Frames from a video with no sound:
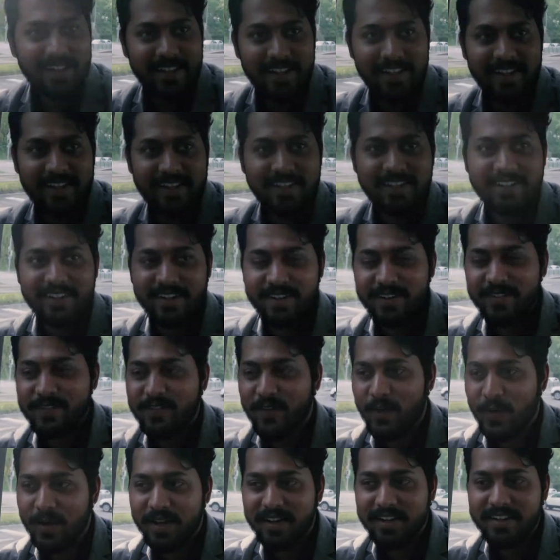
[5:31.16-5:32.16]
Like a
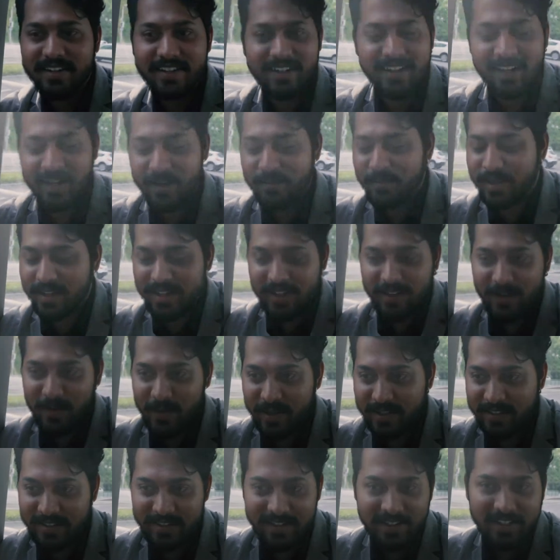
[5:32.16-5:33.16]
foreigner coming or
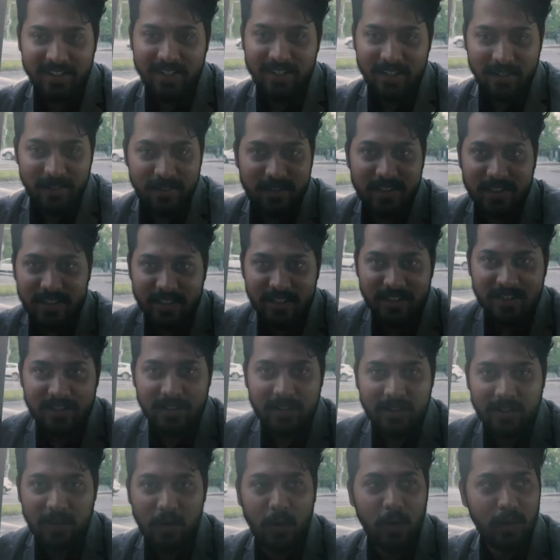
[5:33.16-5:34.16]
a
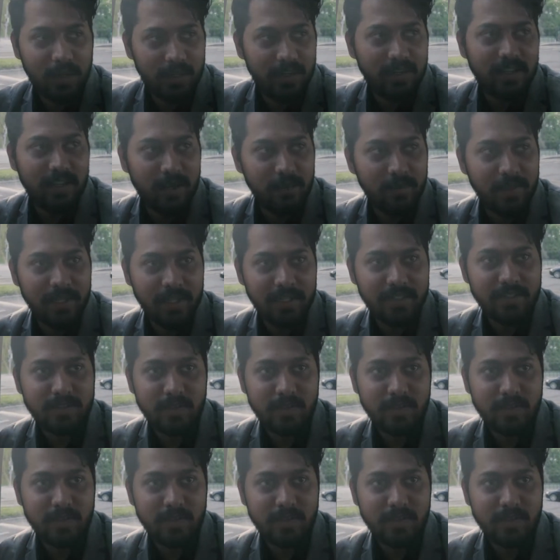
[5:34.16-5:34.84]
local coming in.